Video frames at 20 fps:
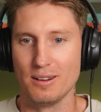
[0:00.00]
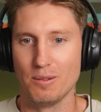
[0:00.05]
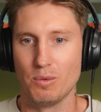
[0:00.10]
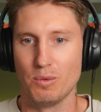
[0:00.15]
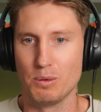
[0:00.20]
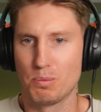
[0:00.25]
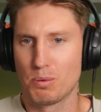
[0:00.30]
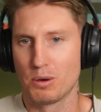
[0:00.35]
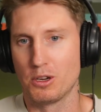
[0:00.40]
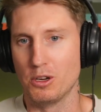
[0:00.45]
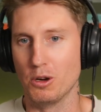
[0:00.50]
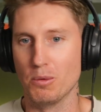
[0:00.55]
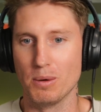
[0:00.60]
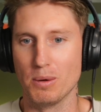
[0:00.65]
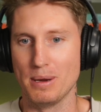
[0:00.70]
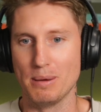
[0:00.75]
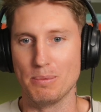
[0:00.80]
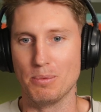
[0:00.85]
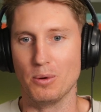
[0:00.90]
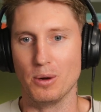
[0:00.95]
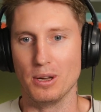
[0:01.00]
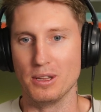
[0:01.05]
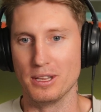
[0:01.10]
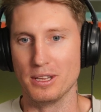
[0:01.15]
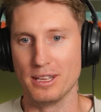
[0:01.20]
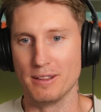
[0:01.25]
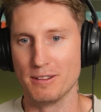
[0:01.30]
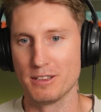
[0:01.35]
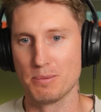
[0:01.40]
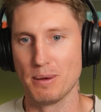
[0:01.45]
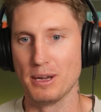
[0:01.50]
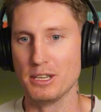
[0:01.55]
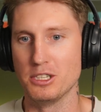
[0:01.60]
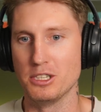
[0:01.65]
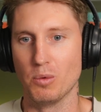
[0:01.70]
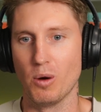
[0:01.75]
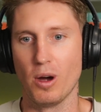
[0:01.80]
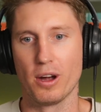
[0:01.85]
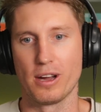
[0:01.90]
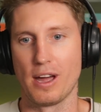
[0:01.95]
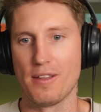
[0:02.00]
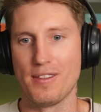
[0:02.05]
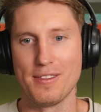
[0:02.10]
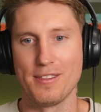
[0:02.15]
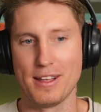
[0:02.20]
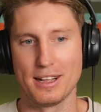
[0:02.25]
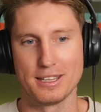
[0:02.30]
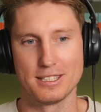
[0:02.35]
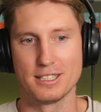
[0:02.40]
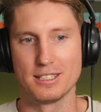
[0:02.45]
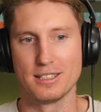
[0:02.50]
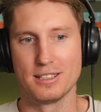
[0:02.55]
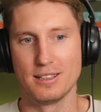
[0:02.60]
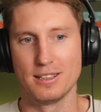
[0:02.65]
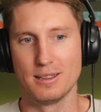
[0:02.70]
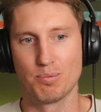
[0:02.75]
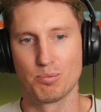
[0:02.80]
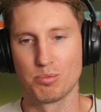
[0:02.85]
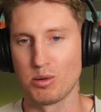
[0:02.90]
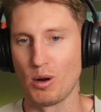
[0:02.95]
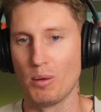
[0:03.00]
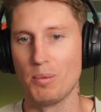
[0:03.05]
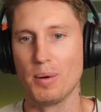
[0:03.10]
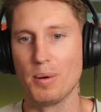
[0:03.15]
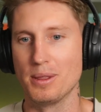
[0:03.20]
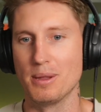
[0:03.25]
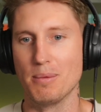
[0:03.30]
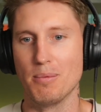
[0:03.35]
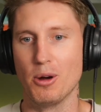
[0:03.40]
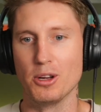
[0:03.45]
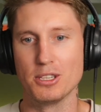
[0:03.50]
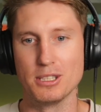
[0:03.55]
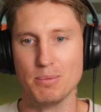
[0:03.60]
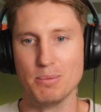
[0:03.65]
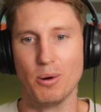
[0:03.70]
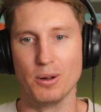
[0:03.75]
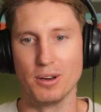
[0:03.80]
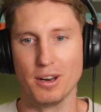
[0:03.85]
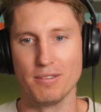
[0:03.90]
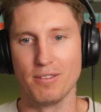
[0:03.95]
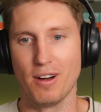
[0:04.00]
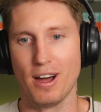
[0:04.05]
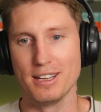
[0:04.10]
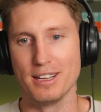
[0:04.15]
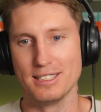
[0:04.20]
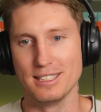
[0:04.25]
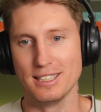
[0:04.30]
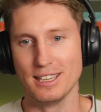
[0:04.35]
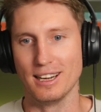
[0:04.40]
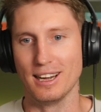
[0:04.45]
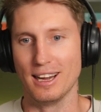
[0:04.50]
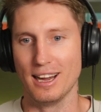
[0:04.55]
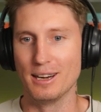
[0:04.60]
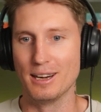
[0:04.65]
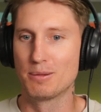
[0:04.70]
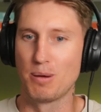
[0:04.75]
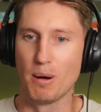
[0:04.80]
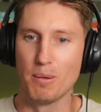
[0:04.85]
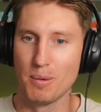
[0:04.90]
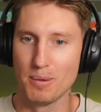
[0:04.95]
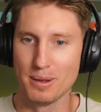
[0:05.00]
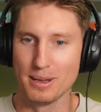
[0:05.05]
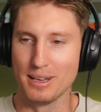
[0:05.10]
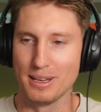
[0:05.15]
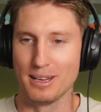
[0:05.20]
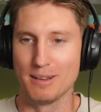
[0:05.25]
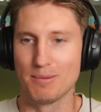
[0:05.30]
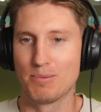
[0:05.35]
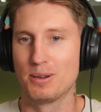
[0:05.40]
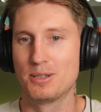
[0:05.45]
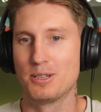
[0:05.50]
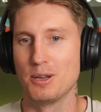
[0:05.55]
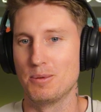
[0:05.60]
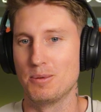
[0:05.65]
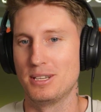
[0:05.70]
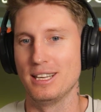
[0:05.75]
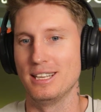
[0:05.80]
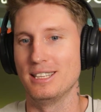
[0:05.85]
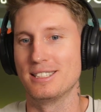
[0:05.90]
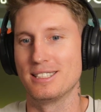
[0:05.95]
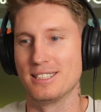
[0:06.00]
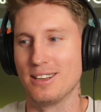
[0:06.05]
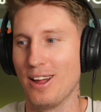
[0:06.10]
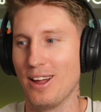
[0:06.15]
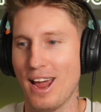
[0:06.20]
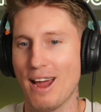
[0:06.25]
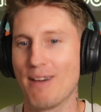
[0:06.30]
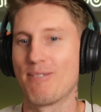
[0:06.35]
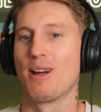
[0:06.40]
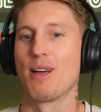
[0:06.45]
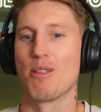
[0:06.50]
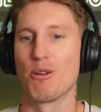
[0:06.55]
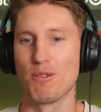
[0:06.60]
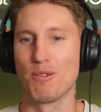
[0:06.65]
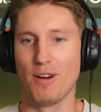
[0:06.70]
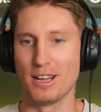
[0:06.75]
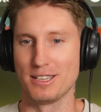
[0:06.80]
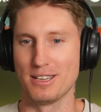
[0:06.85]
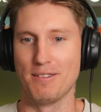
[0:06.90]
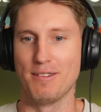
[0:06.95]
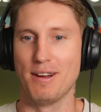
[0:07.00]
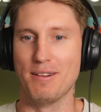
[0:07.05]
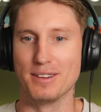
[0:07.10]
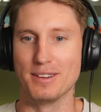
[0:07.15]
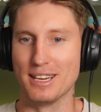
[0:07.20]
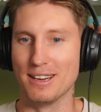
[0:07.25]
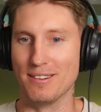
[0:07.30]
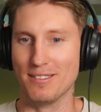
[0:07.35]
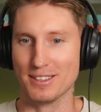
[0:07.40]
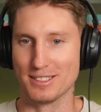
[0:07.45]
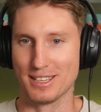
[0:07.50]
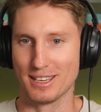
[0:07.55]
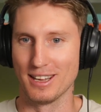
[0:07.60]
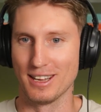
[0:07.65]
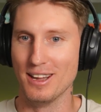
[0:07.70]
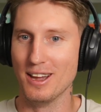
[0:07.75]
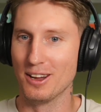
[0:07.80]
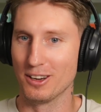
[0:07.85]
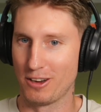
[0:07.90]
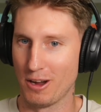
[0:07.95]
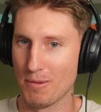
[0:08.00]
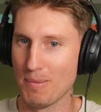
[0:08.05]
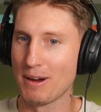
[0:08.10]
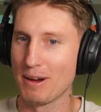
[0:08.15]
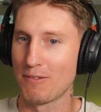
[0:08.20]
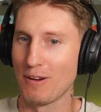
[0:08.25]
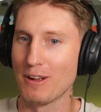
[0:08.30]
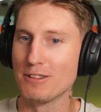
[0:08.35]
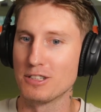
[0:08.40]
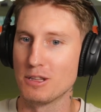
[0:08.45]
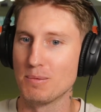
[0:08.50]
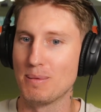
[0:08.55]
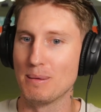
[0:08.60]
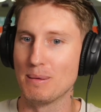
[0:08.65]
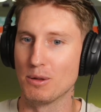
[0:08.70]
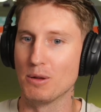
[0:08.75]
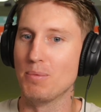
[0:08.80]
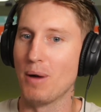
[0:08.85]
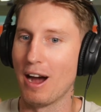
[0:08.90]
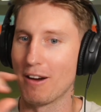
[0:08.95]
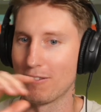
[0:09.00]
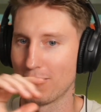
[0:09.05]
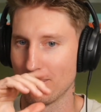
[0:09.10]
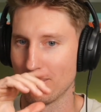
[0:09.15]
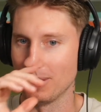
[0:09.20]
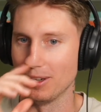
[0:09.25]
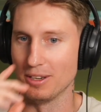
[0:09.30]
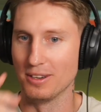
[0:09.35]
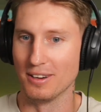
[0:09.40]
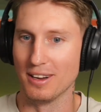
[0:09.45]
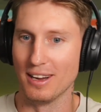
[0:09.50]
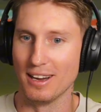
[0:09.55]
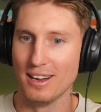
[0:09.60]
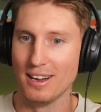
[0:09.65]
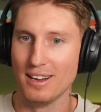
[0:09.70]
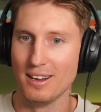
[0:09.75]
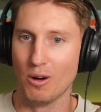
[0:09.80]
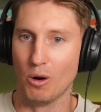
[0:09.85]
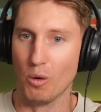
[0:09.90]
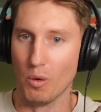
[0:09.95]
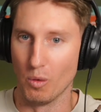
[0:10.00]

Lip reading: procurement people in the space you work. I think that's probably the most important advice here, and probably supersedes every other advice I've ever given. It's like go make friends with the people who buy from you, or